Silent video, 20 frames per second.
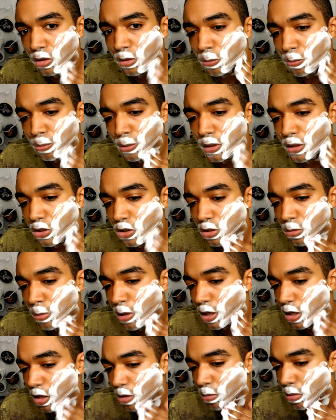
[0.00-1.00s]
Labiche
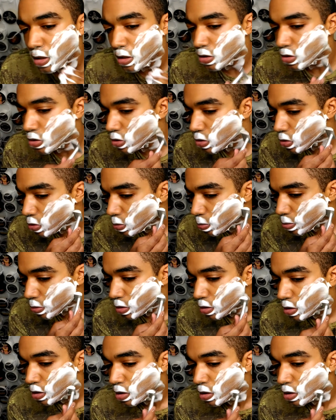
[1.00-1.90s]
making me a soap.